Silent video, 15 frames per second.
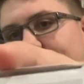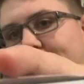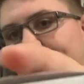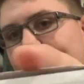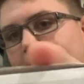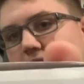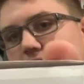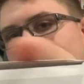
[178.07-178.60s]

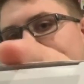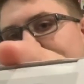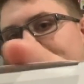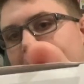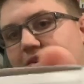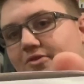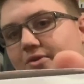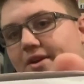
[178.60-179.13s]
like
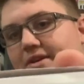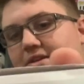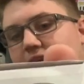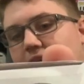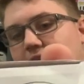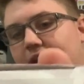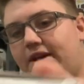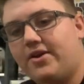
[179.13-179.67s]

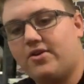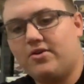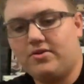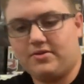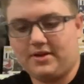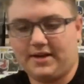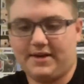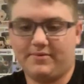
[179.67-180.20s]
creasing here,
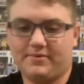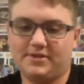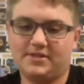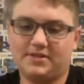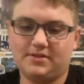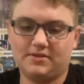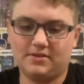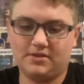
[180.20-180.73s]
like it
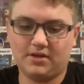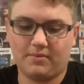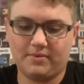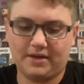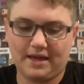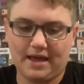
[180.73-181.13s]
was something